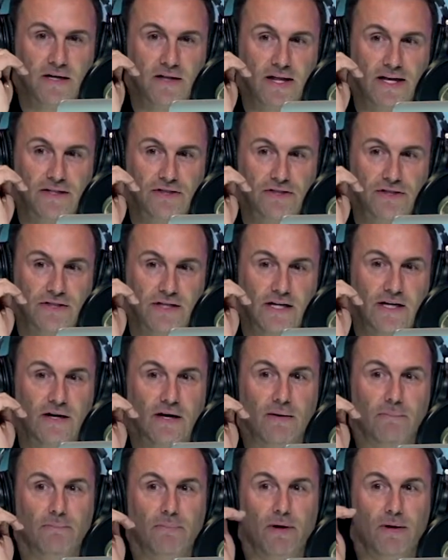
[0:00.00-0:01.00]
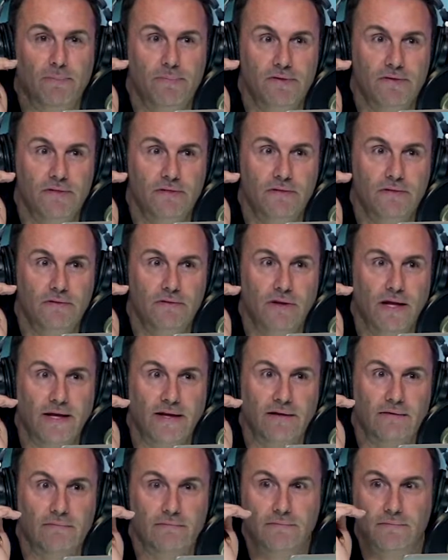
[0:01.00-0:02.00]
meaning like she did it on purpose. Yeah,
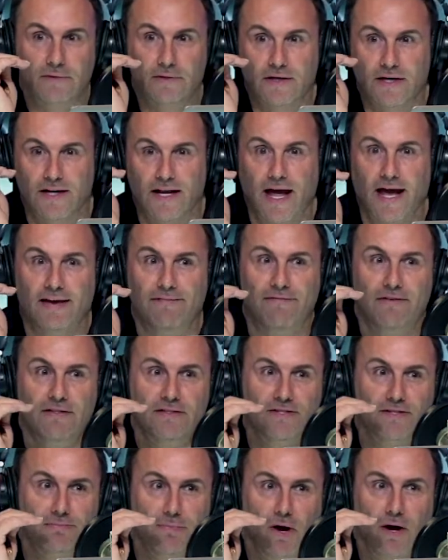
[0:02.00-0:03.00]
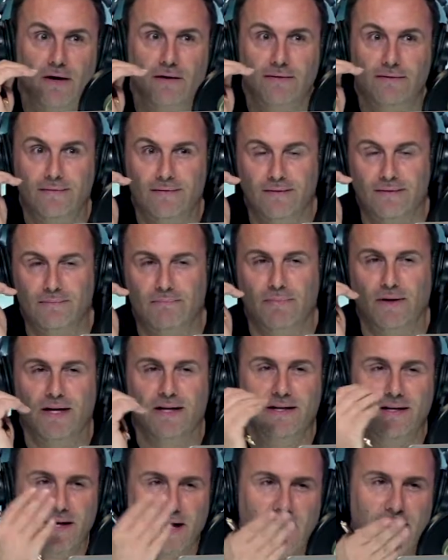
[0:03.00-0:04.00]
like conniving smart, oh, yeah.
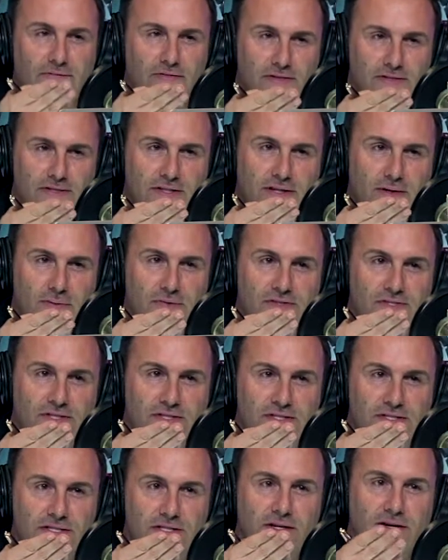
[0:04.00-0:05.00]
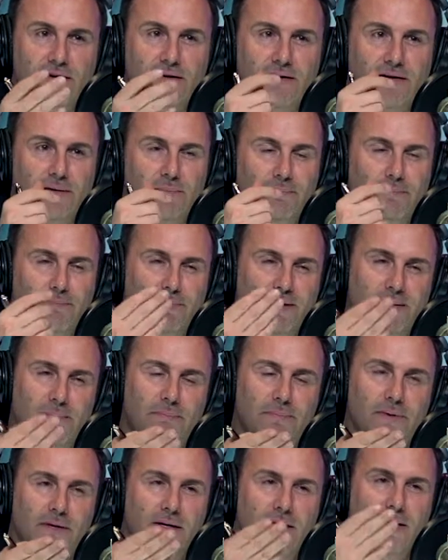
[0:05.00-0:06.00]
but obviously it was sincere. See, yeah,
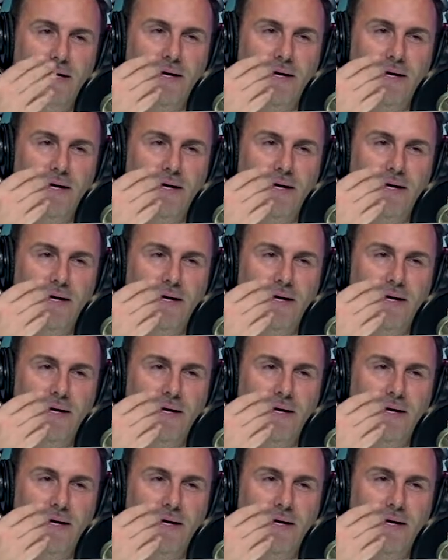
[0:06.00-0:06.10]
and